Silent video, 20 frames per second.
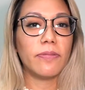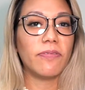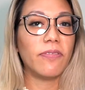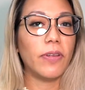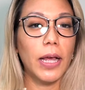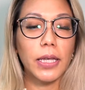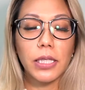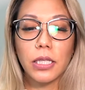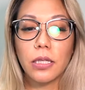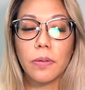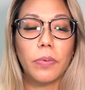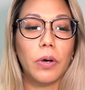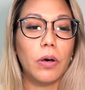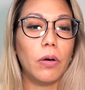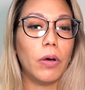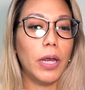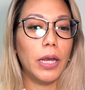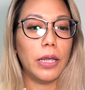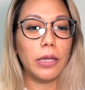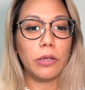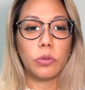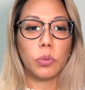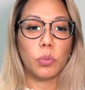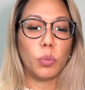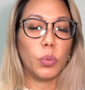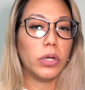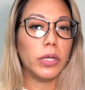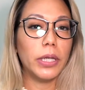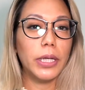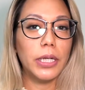flexible and it's
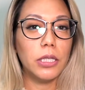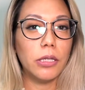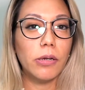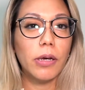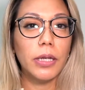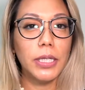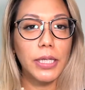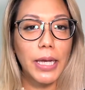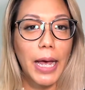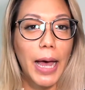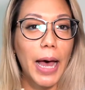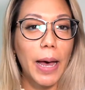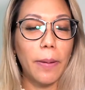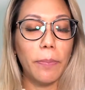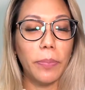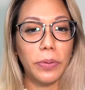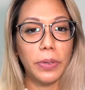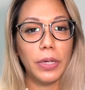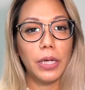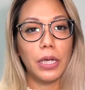willing to adapt.